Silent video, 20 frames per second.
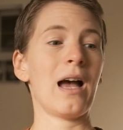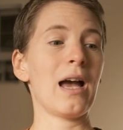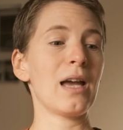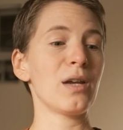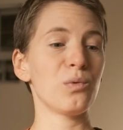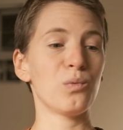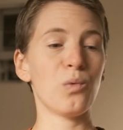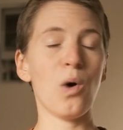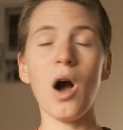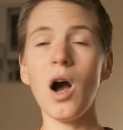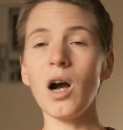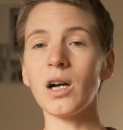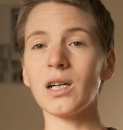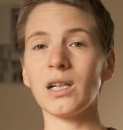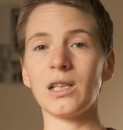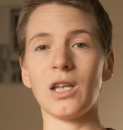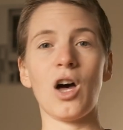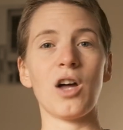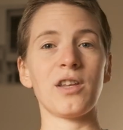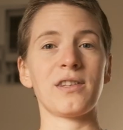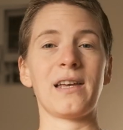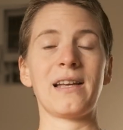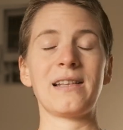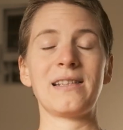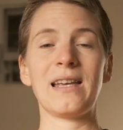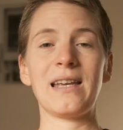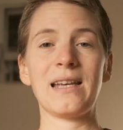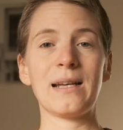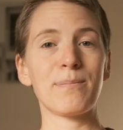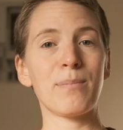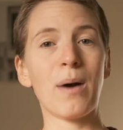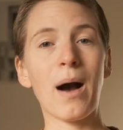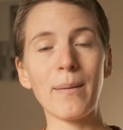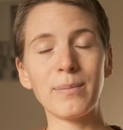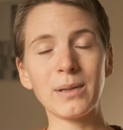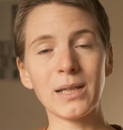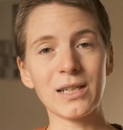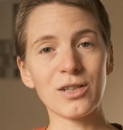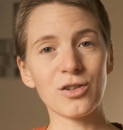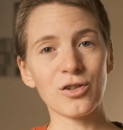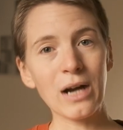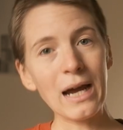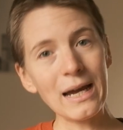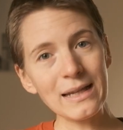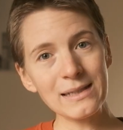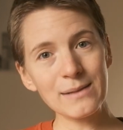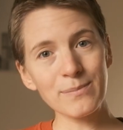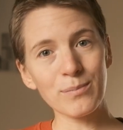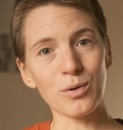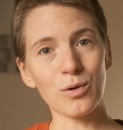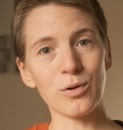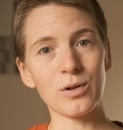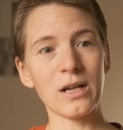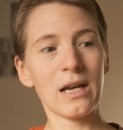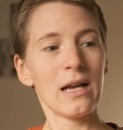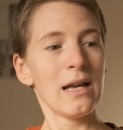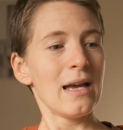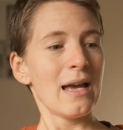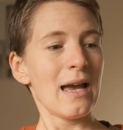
I walk a lot, I take public transport,